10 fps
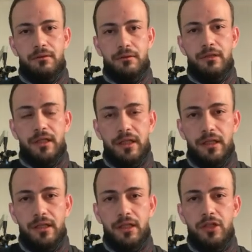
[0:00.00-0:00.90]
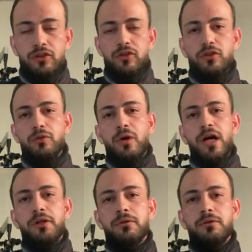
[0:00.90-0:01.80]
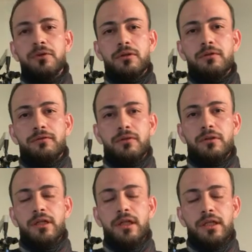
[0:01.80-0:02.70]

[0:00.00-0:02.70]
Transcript: Okay, so why you go for